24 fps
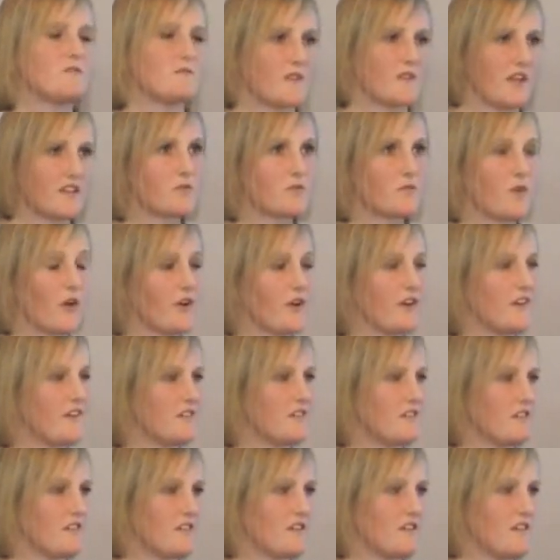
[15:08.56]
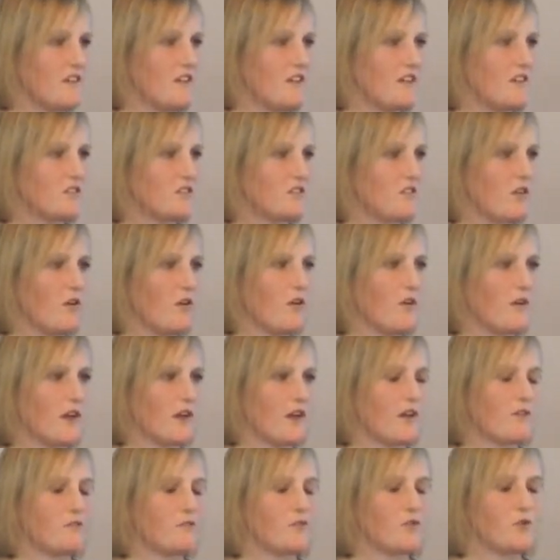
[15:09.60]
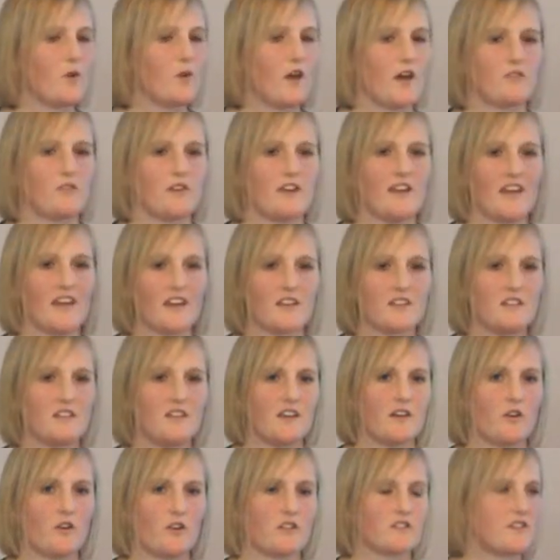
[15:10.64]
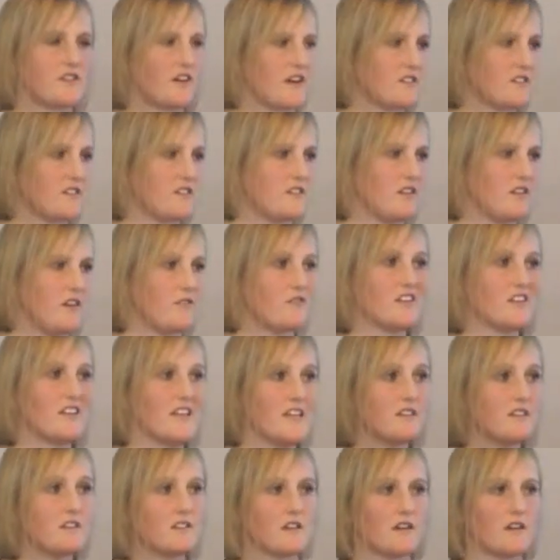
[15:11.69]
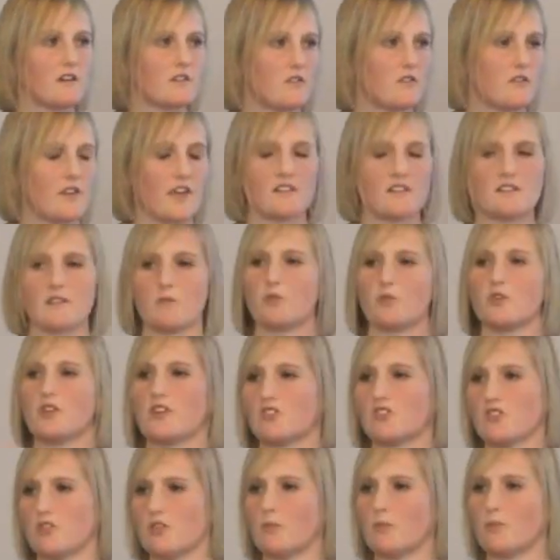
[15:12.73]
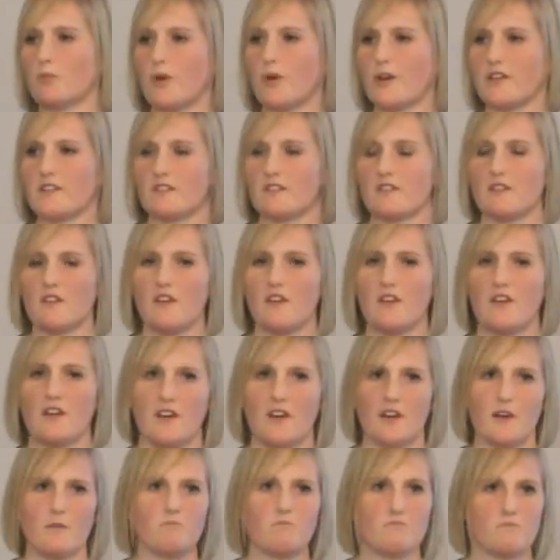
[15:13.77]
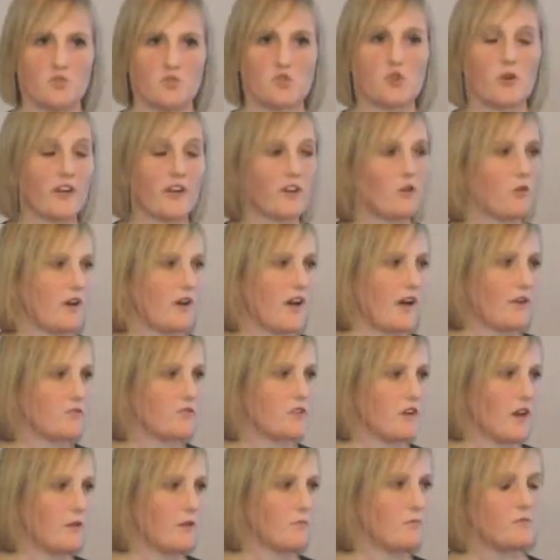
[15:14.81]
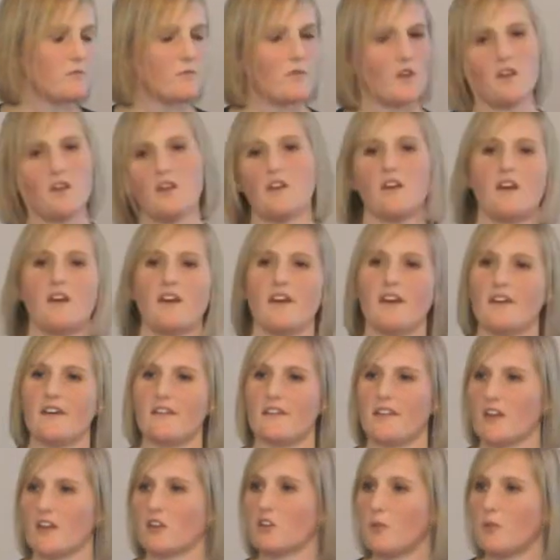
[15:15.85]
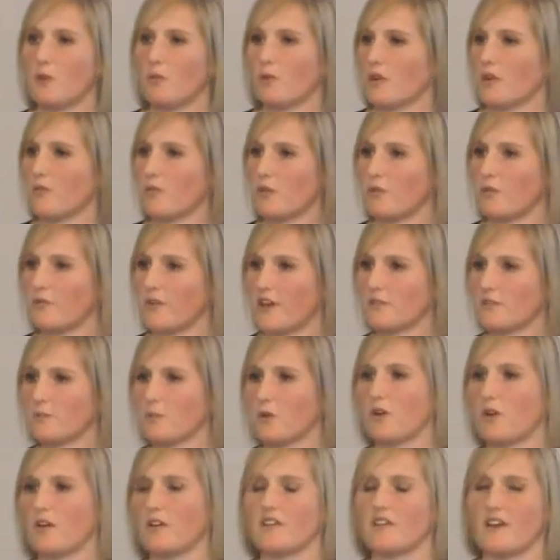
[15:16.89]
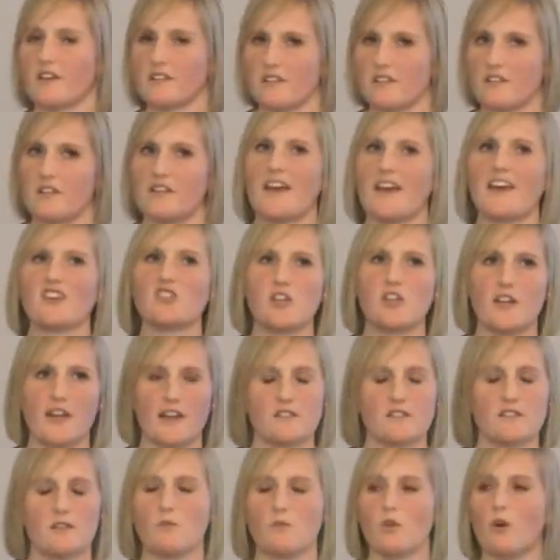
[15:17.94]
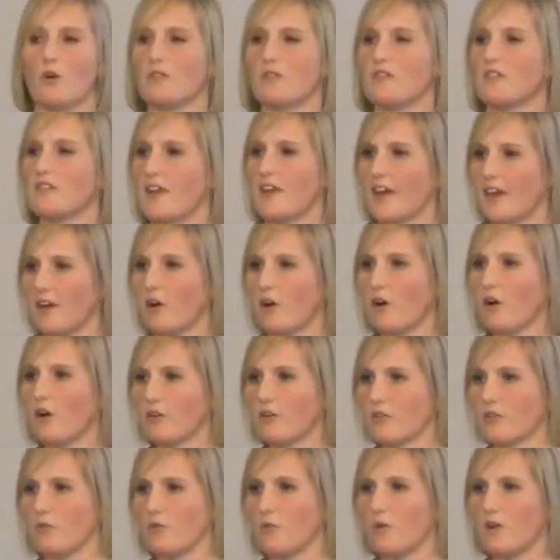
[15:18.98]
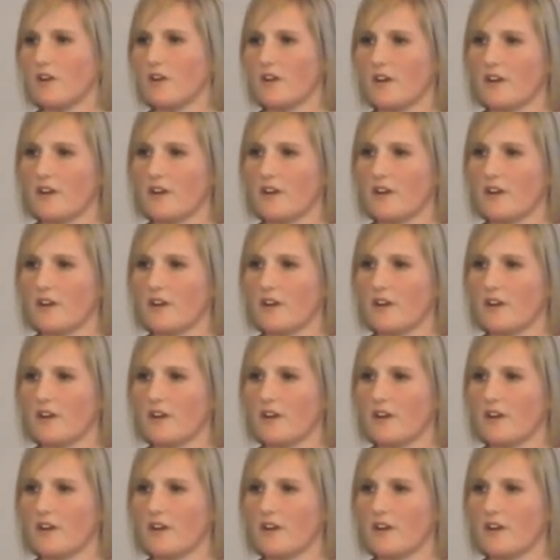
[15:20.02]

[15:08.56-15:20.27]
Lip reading: It's very easy. So if you have a legacy contact, it's even easier. So that's someone that you'd appoint during your lifetime, and that could be one of your Facebook contacts, and it actually lets them know that they are your